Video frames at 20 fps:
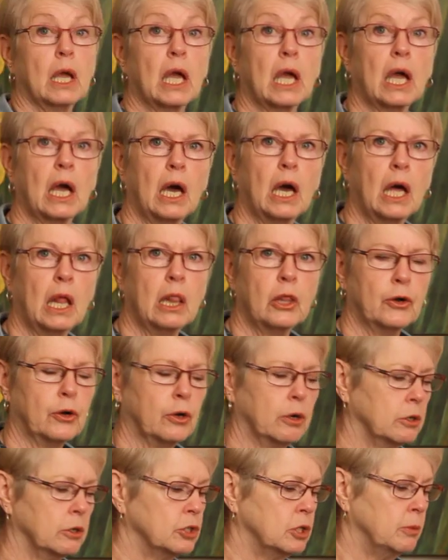
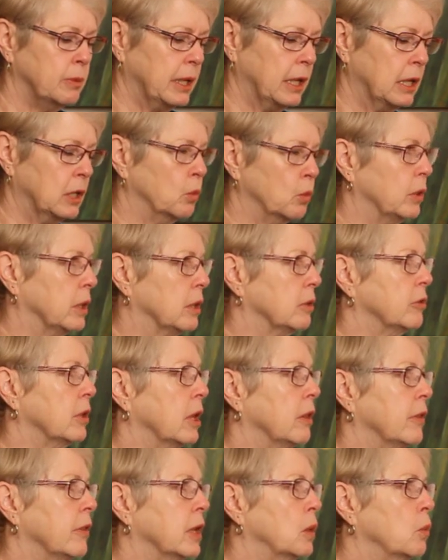color to begin with,
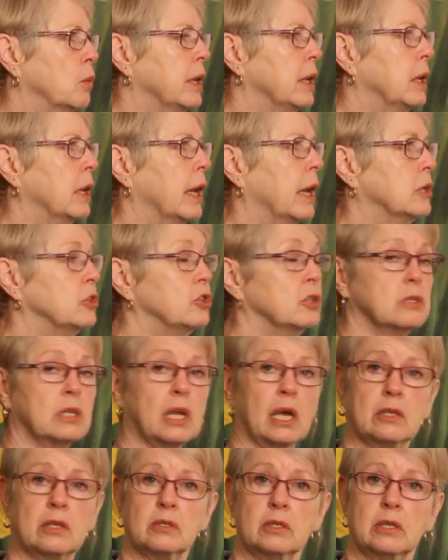and then we can, just
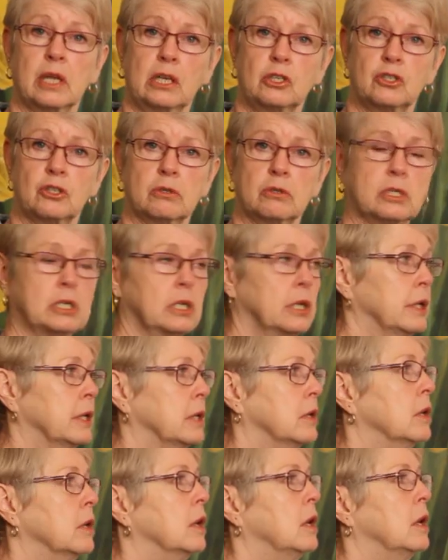as nature
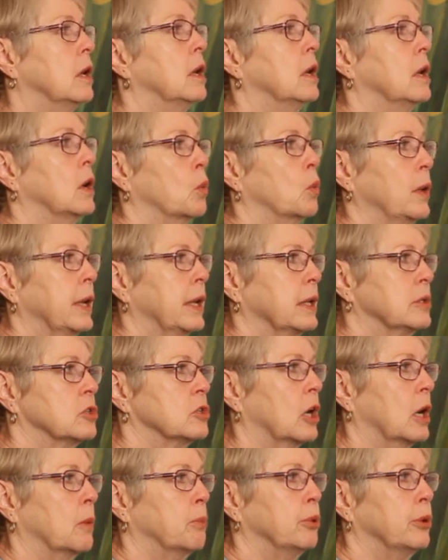did, we can
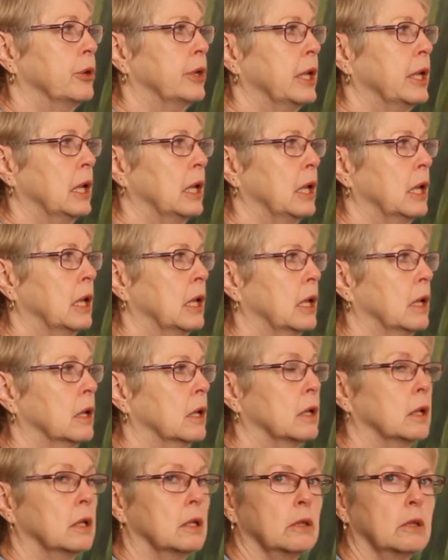start putting
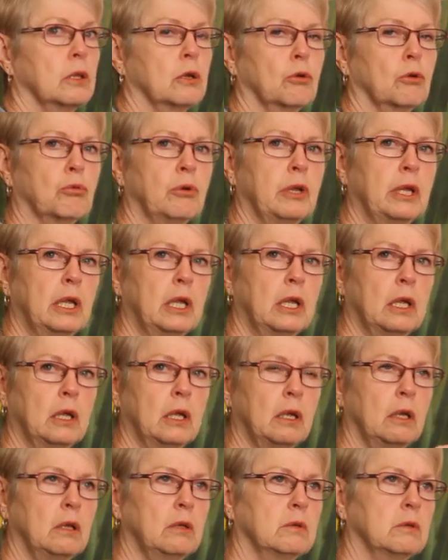the
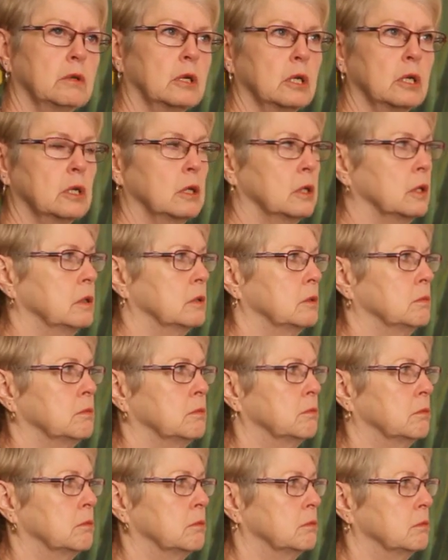green,
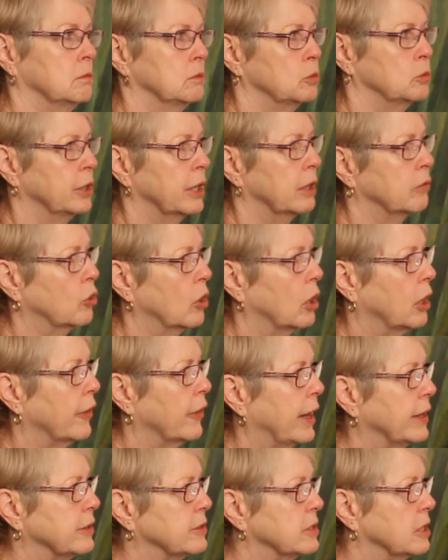whatever all
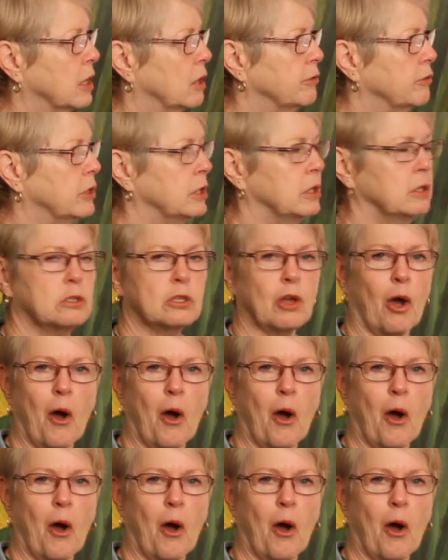that stuff is,